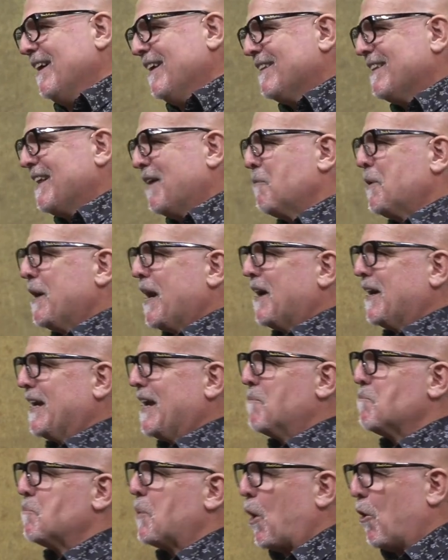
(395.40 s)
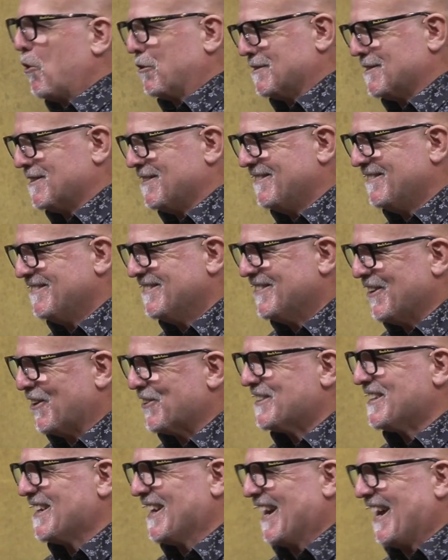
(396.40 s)
that we don't get bogged.
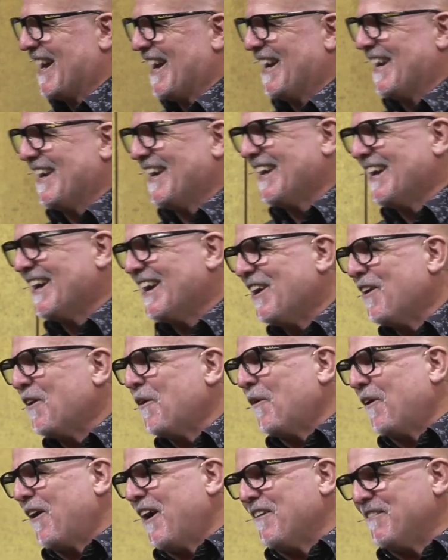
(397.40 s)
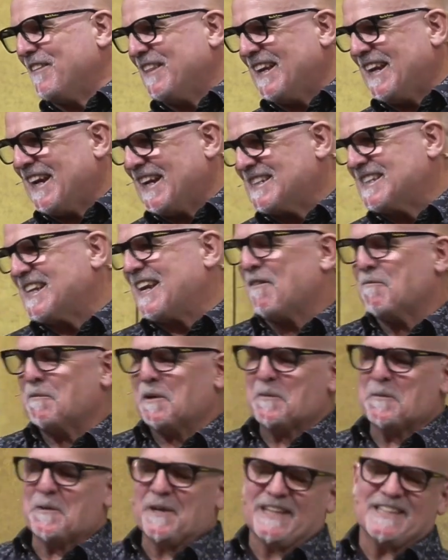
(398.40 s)
Not today or over the next couple
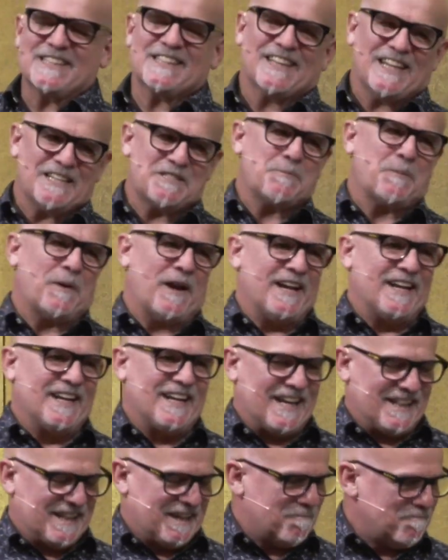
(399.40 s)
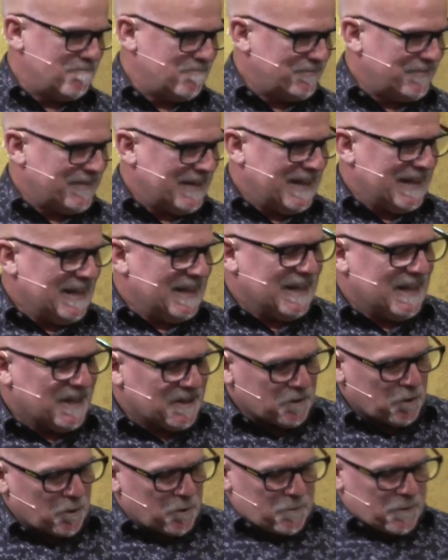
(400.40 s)
of weeks. Let's pray together.
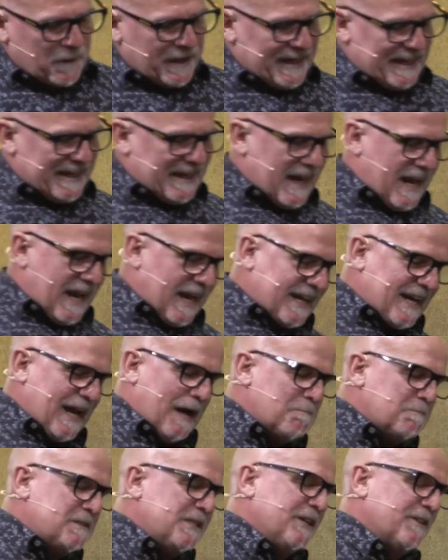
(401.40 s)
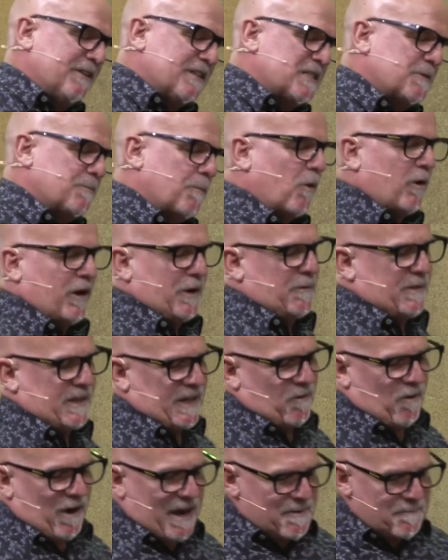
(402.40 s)
Lord, we come to you this morning with a
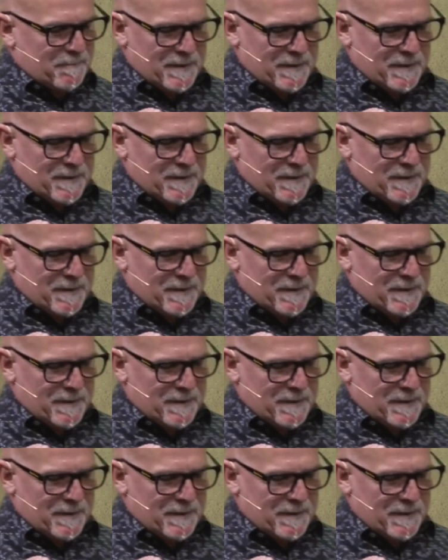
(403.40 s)
great